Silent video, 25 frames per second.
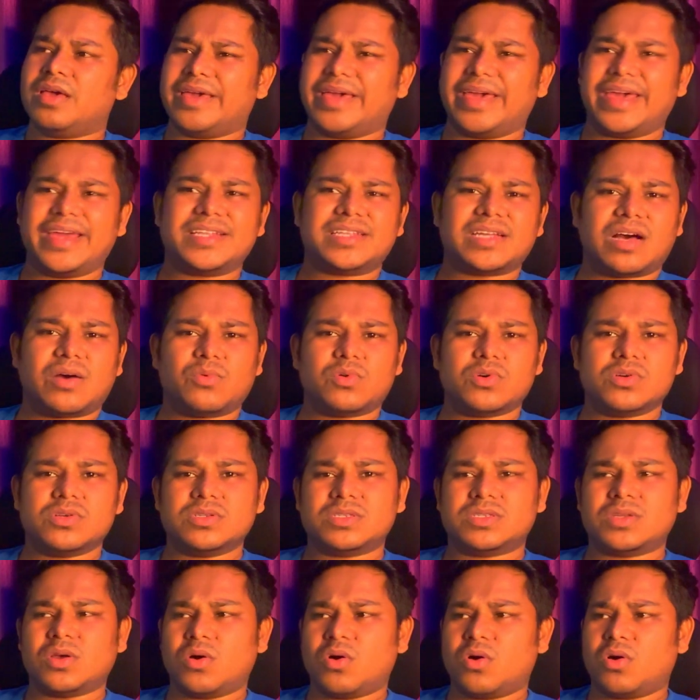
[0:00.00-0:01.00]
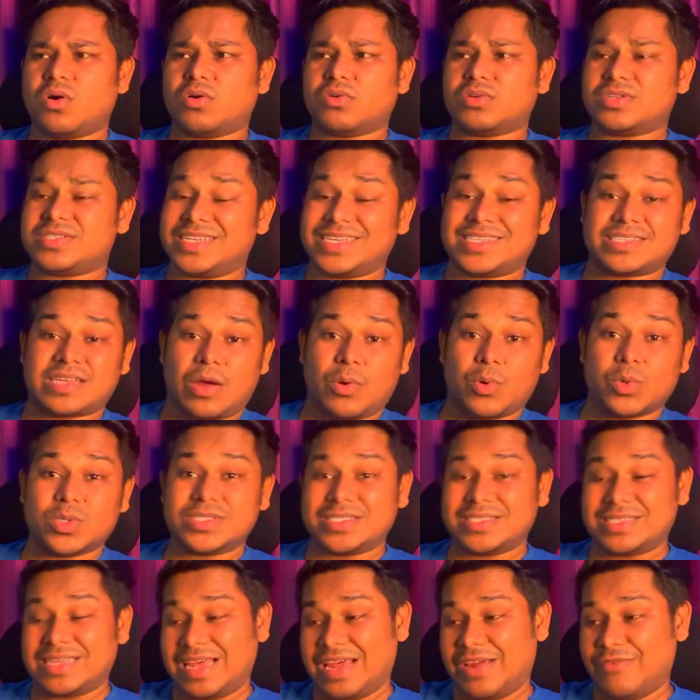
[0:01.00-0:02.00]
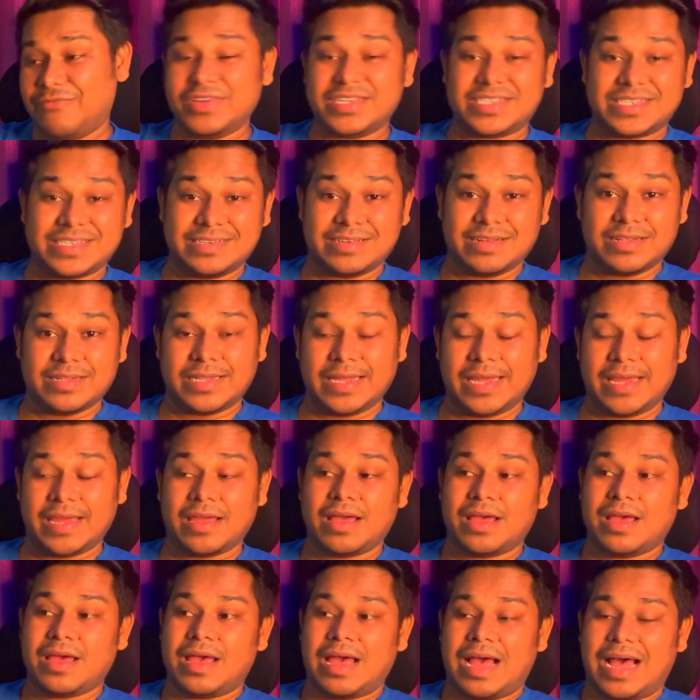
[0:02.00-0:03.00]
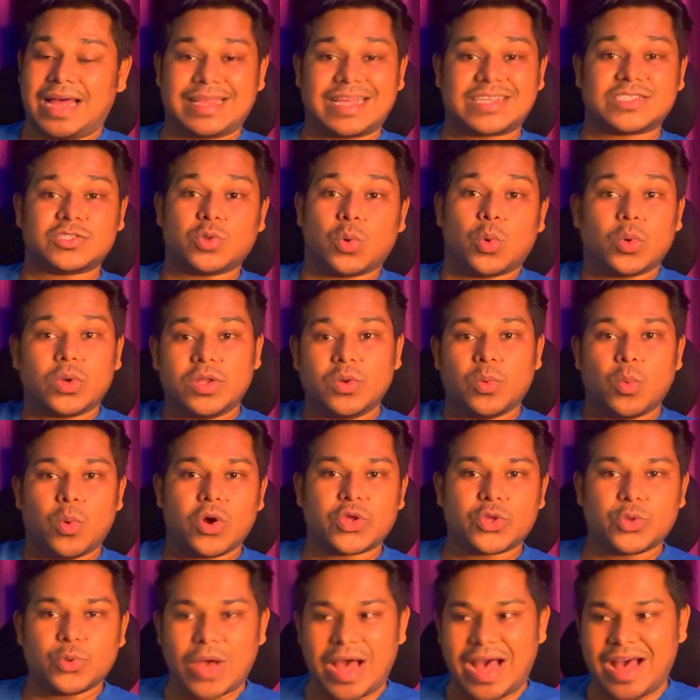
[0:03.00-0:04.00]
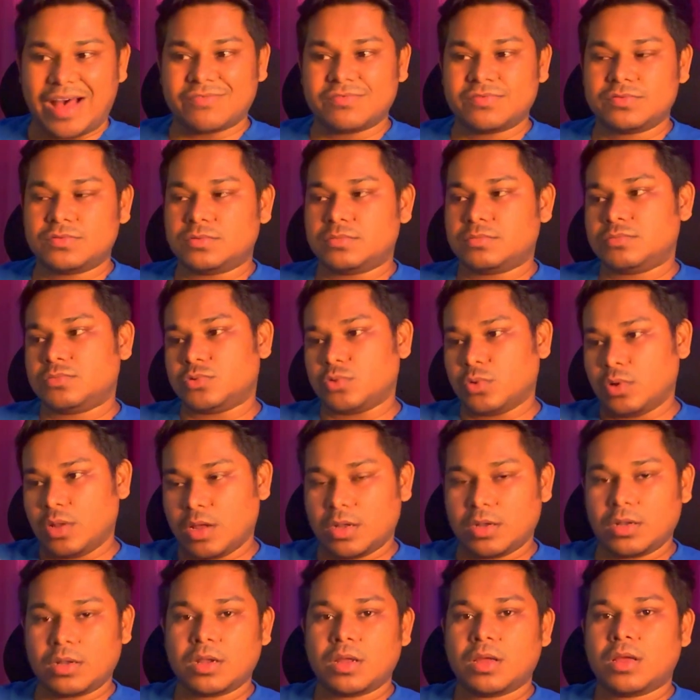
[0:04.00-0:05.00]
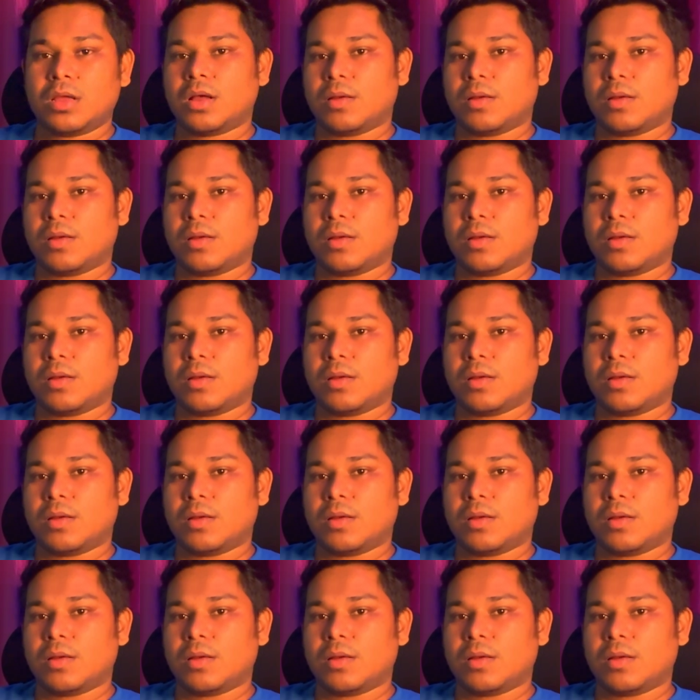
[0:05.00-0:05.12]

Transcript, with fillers: eight hours or six hours every single day and that's the only work you have to learn